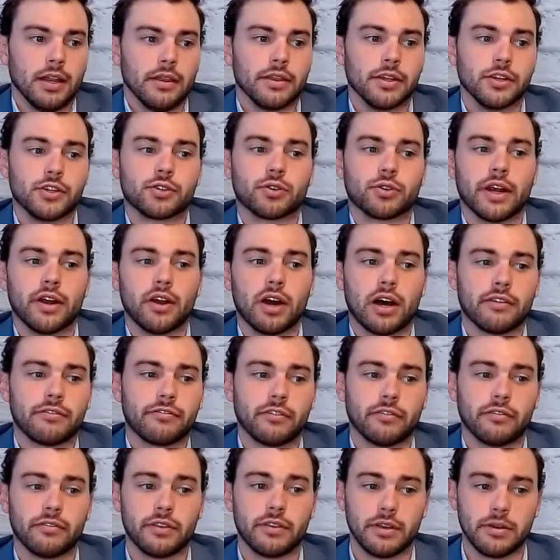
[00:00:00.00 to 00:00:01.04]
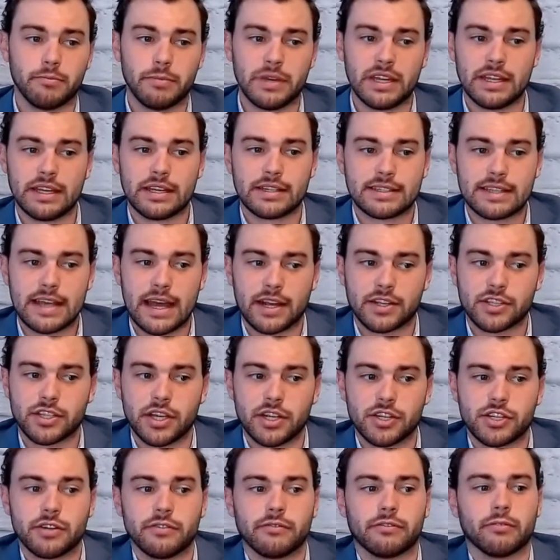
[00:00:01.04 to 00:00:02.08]
The trade-off of the immediate
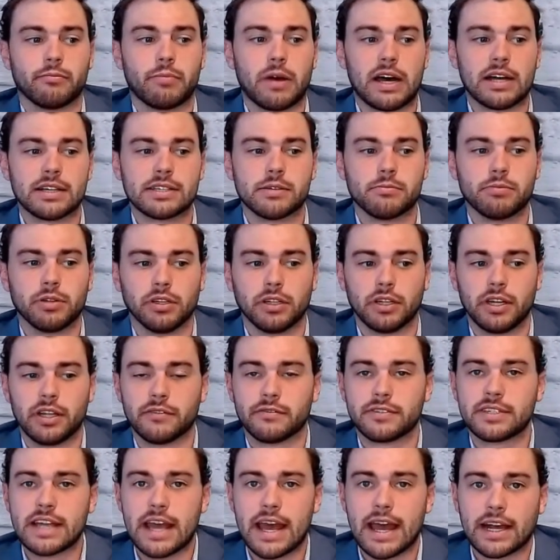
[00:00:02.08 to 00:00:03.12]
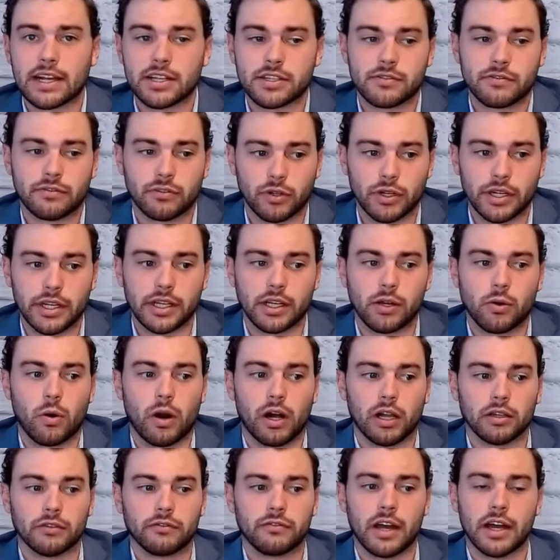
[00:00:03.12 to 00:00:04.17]
taxation for possibility of tax-free
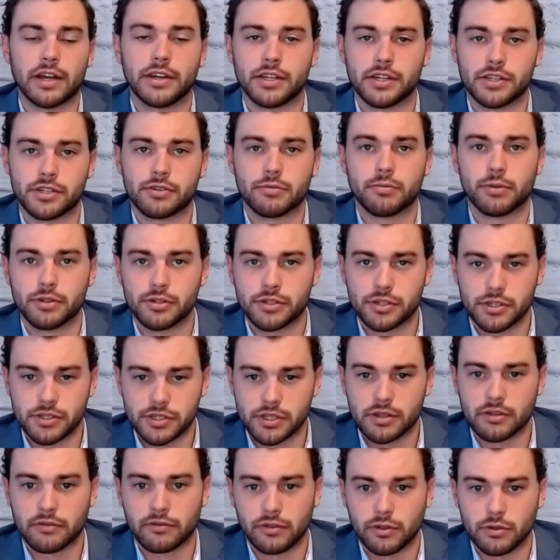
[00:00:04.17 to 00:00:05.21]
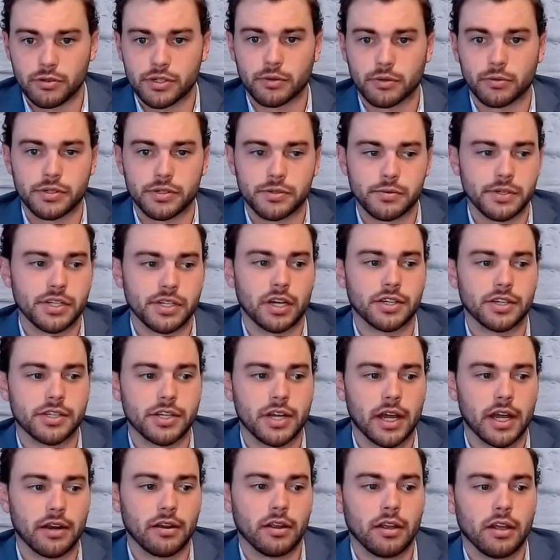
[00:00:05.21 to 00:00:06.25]
qualified distributions in the future, which we
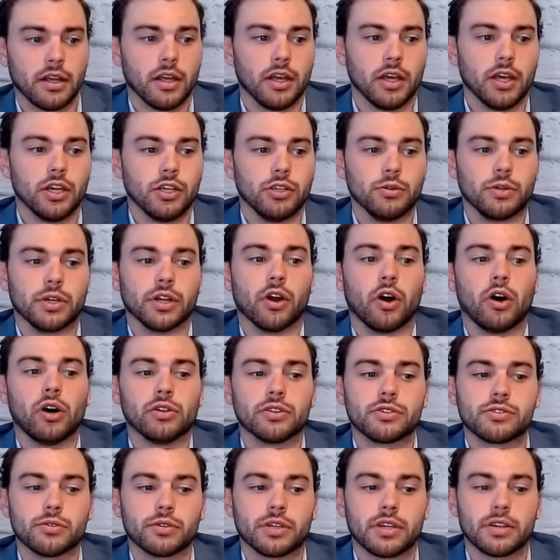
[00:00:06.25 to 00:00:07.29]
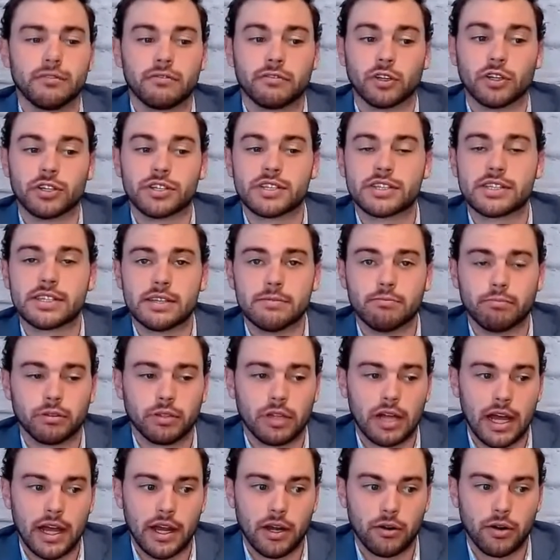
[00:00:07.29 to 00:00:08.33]
touched on. You can also convert
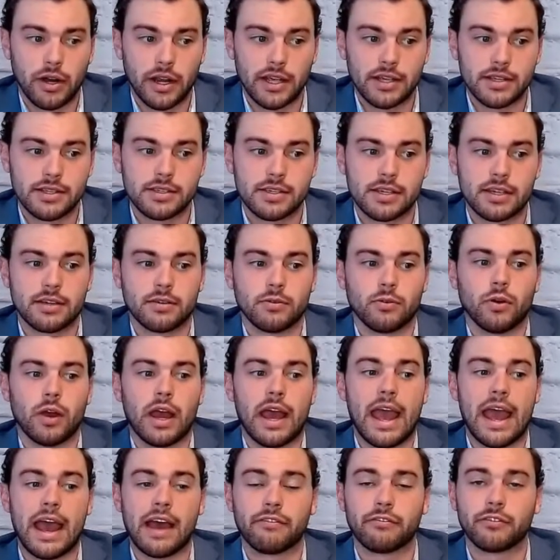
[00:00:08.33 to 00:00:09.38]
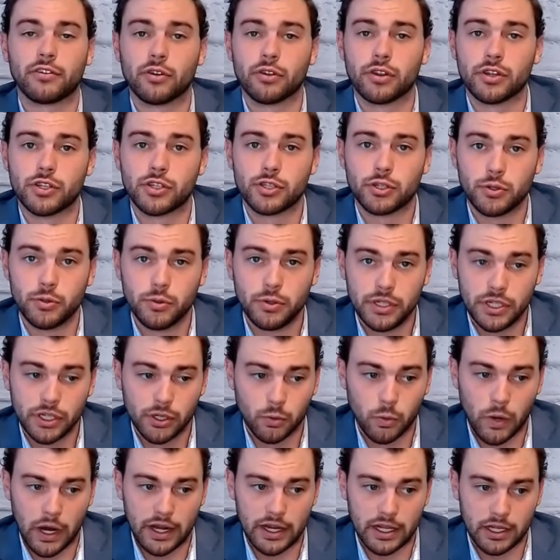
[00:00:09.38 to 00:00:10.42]
simple IRAs after the
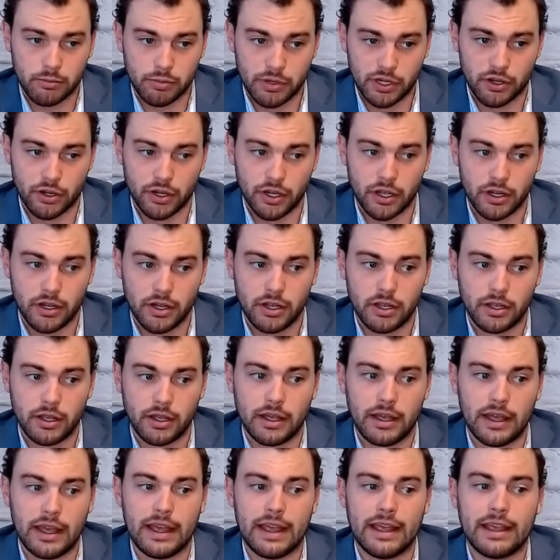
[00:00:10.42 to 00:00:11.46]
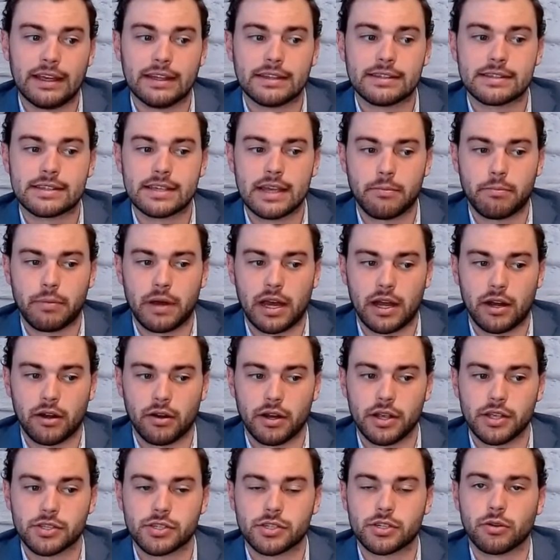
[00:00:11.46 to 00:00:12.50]
2-year waiting period and SEP
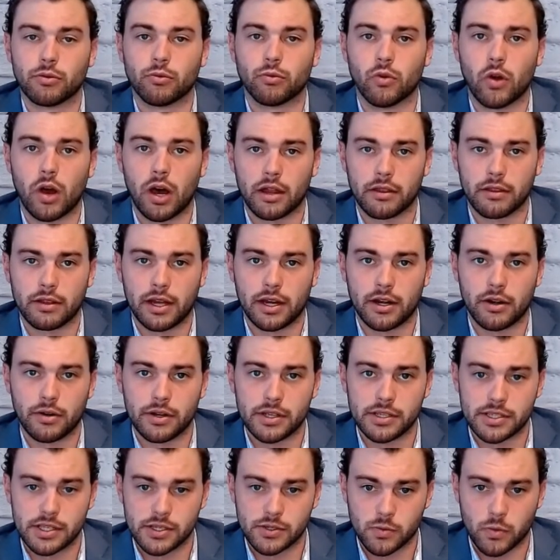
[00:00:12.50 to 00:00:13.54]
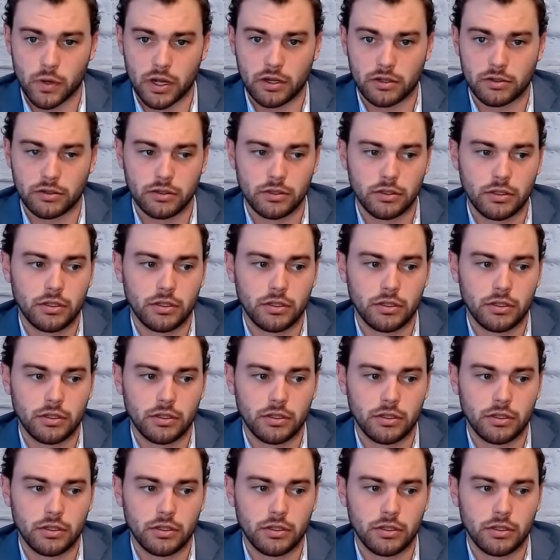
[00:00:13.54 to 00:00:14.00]
IRAs to Roth IRAs as well.